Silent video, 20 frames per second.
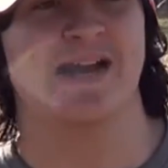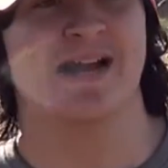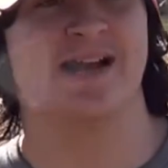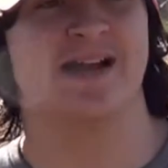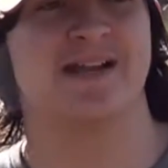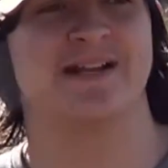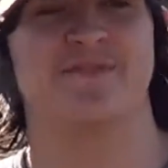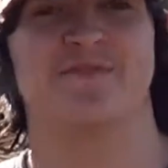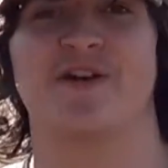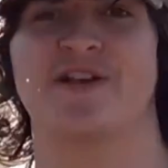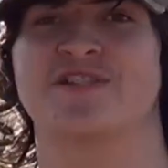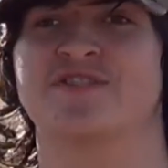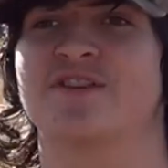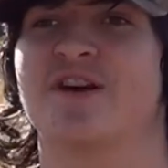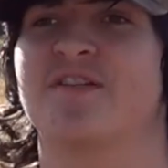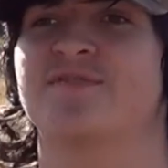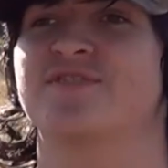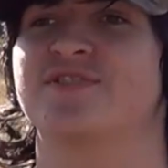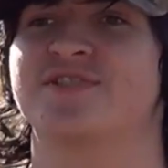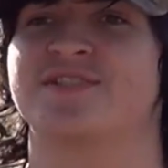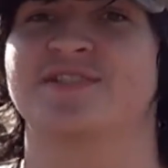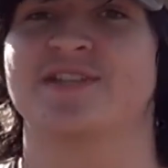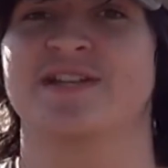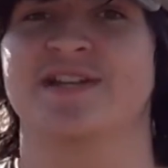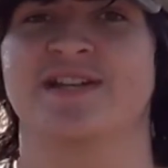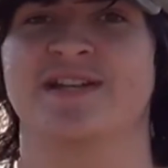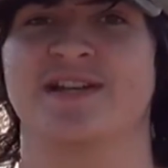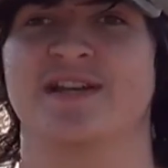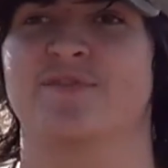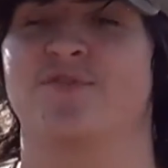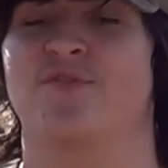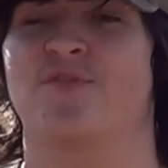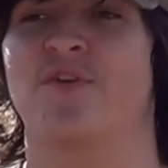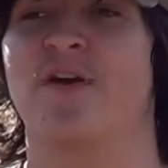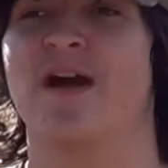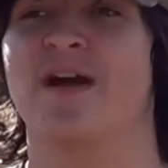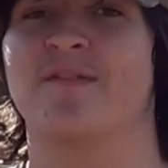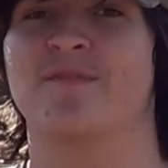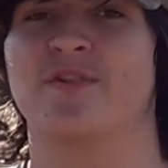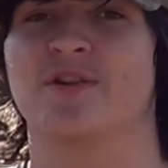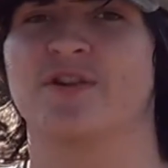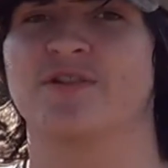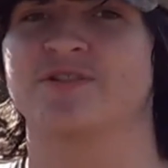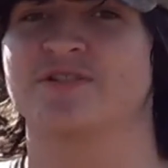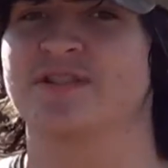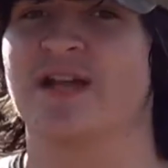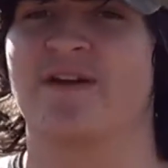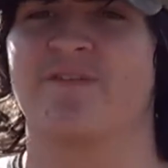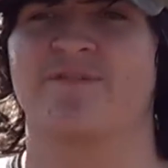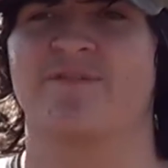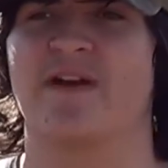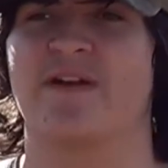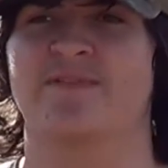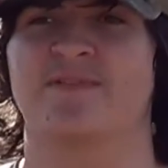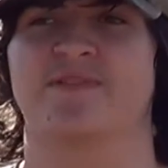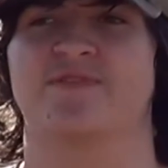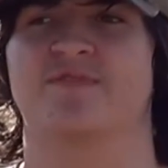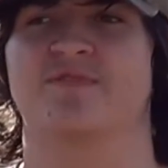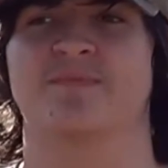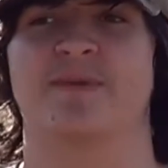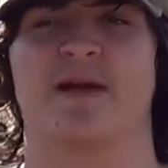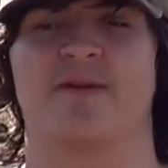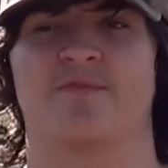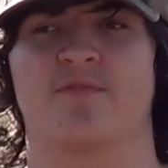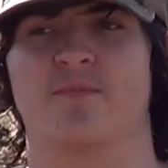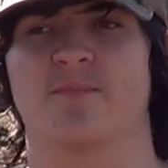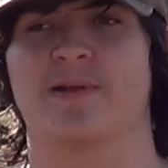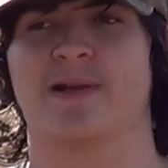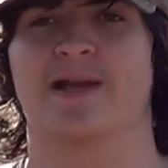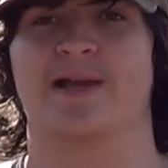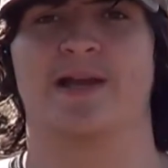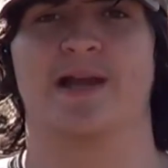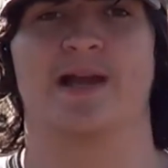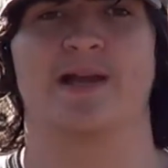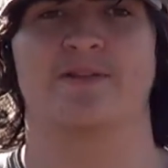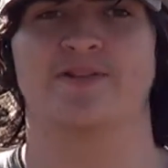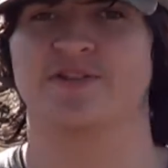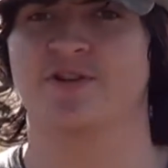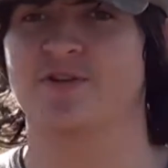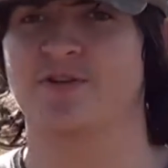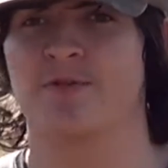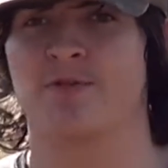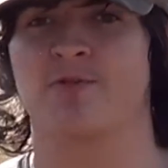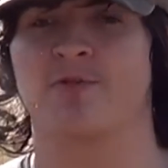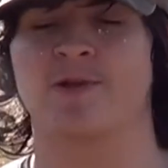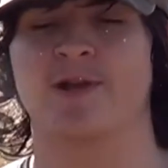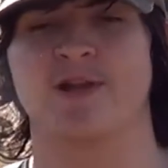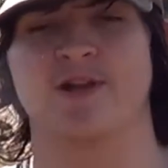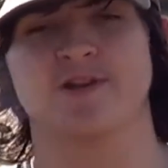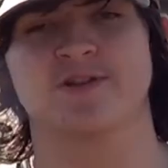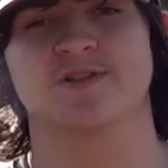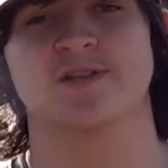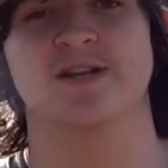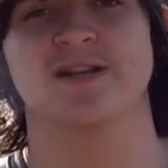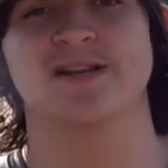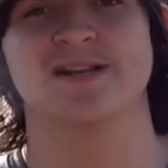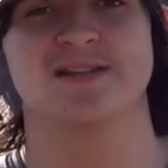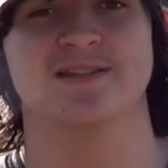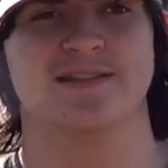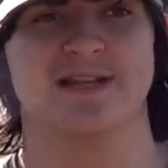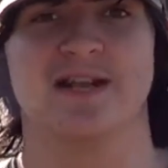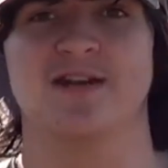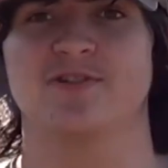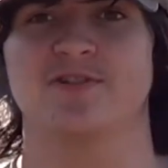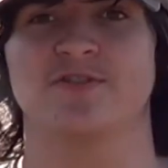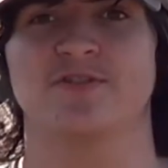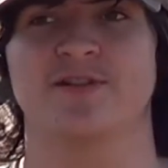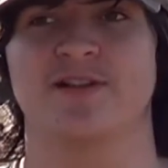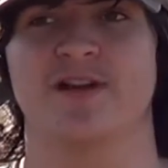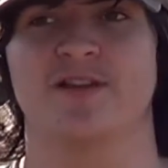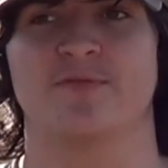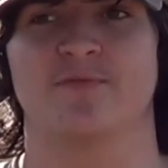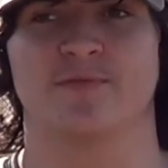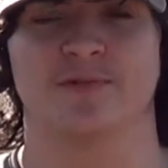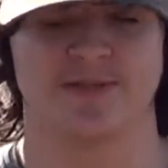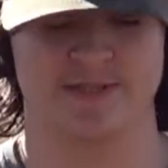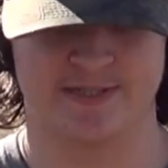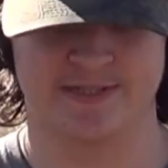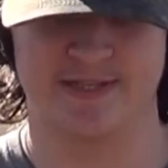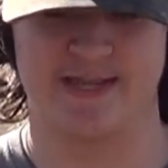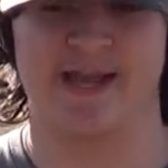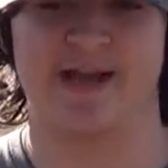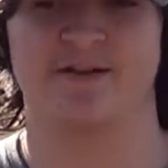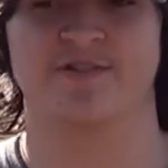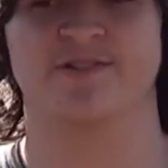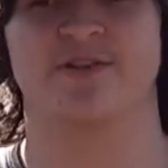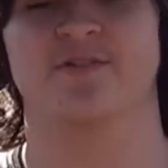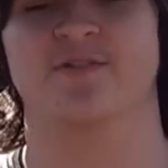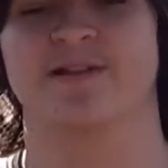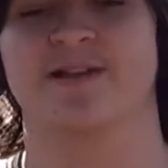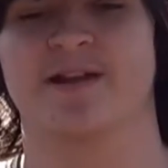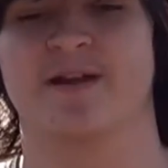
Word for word: And if I still have this thing in five years, not five years from now, from when I got it, so in three years, then I'll do another one to see how it's holding